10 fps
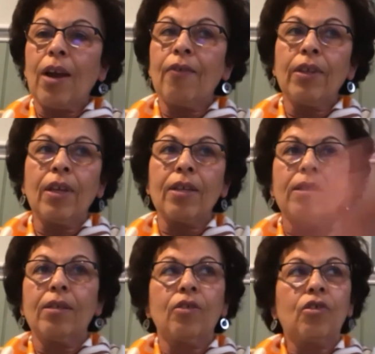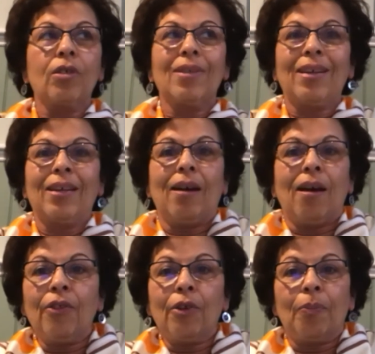private lessons, just like
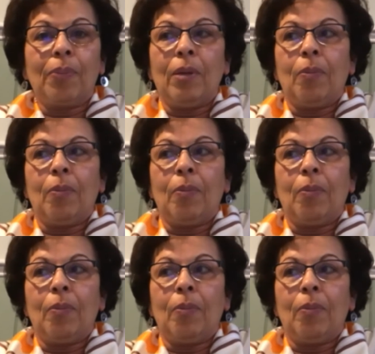other